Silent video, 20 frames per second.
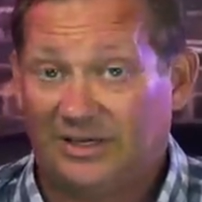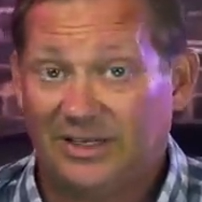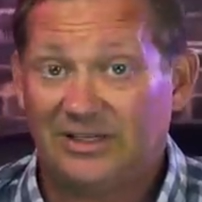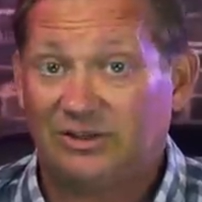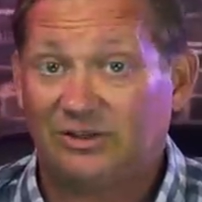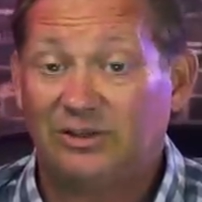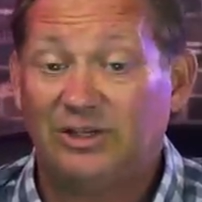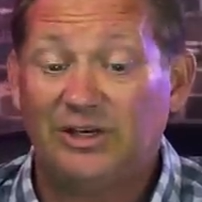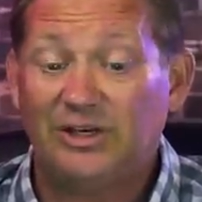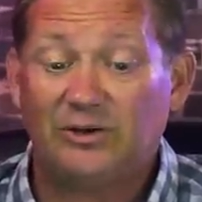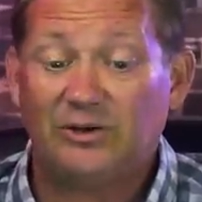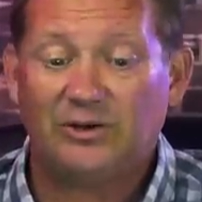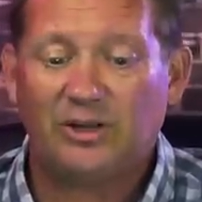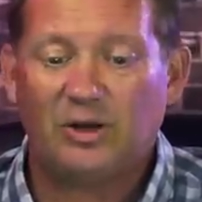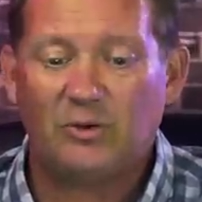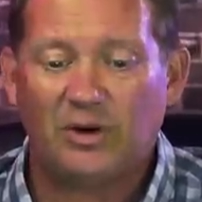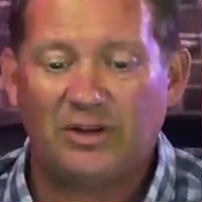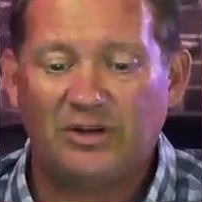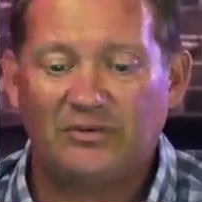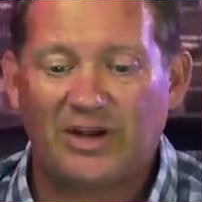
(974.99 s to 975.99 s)
That's
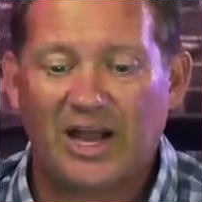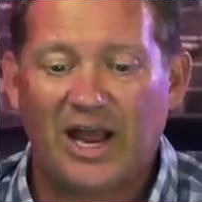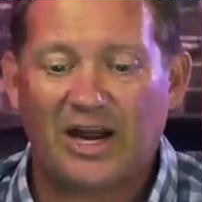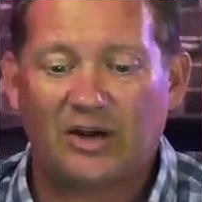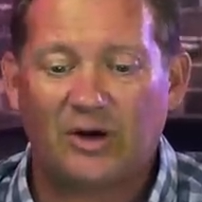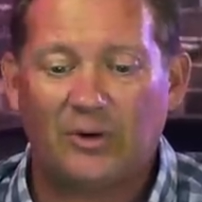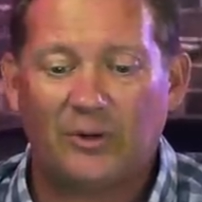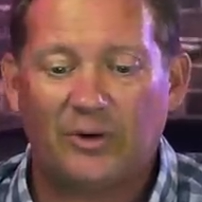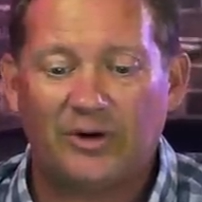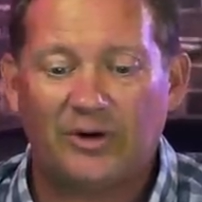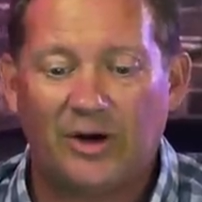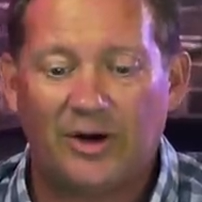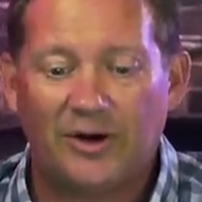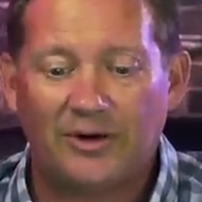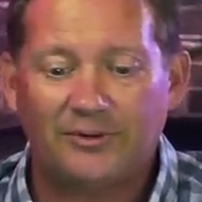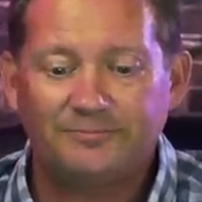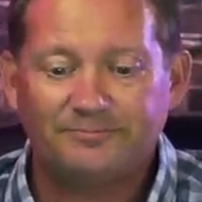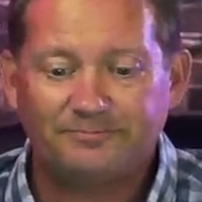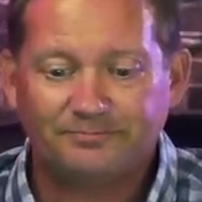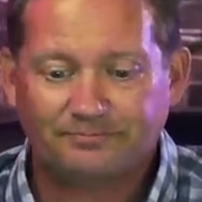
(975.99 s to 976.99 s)
literally what you've got going
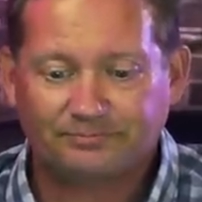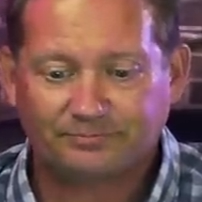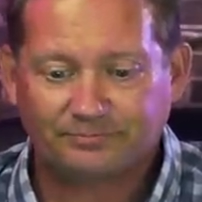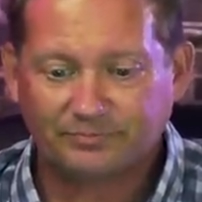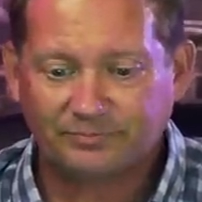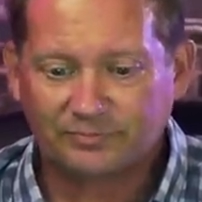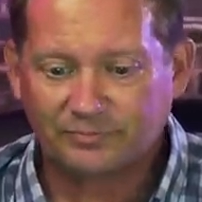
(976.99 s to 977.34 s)
on.